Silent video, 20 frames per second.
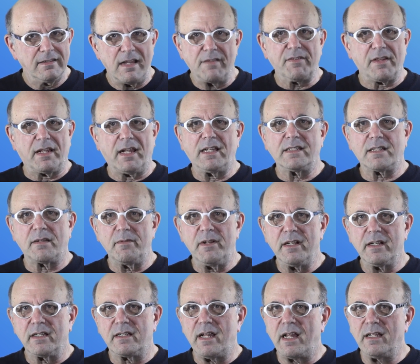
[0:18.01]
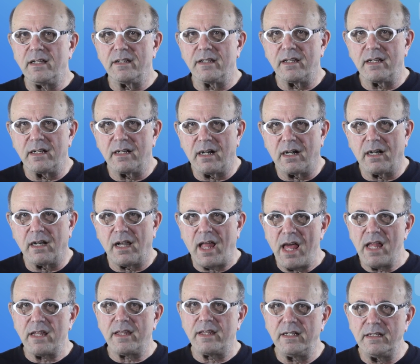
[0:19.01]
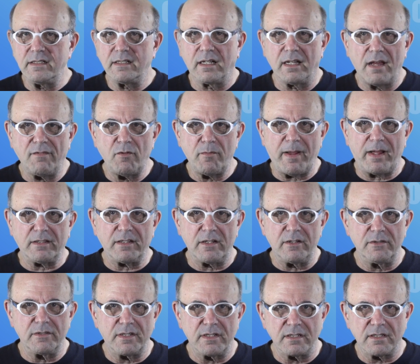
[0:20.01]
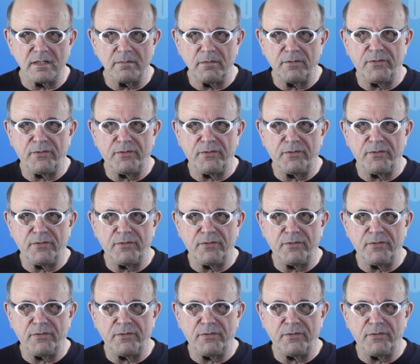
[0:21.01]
Nevertheless, I'm here to tell you there are a lot of things to love about the new system,